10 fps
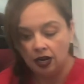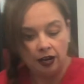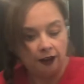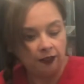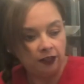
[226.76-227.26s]

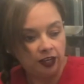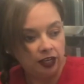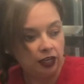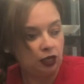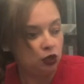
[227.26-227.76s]
And
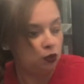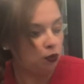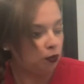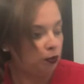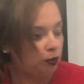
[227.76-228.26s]
then you
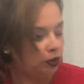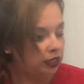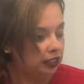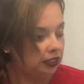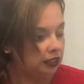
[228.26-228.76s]
will put
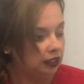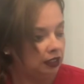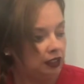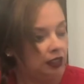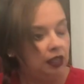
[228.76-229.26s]
it
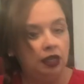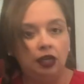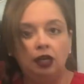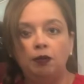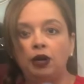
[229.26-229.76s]

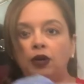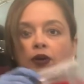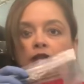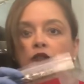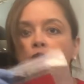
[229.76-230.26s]
in a
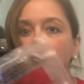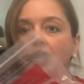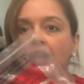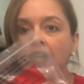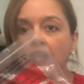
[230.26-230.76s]
biohazard
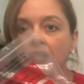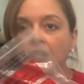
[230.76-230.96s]
bag